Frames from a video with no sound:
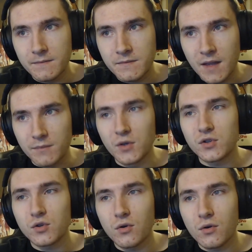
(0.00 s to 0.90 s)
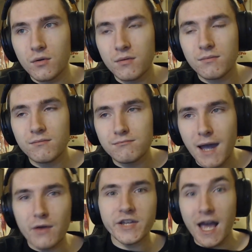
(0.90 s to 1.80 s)
I'm not sure
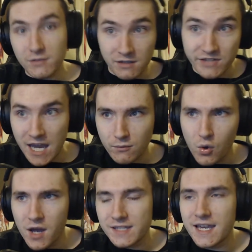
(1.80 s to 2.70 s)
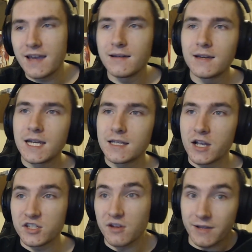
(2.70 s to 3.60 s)
how the Council of Ten works here. I
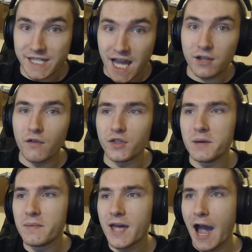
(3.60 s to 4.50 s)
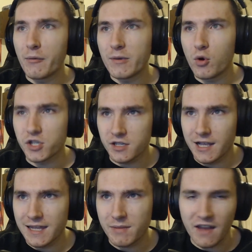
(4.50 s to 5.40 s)
just know there's ten of them, and we want to
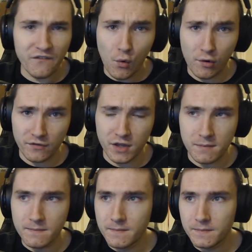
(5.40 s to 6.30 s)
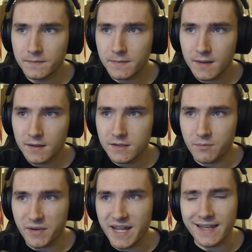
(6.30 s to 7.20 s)
eliminate four of them to
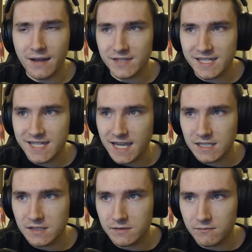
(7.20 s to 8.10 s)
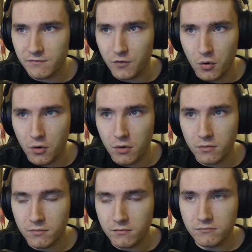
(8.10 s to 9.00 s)
bring it down to six for
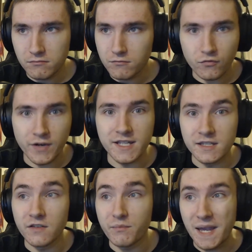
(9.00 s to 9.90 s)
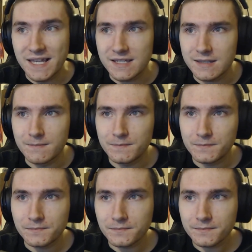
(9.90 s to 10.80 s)
reasons of peace.
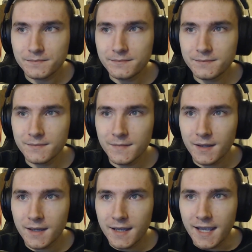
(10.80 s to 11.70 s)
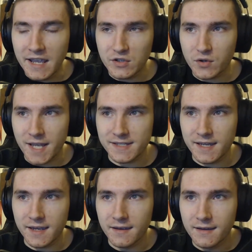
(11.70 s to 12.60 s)
Interesting.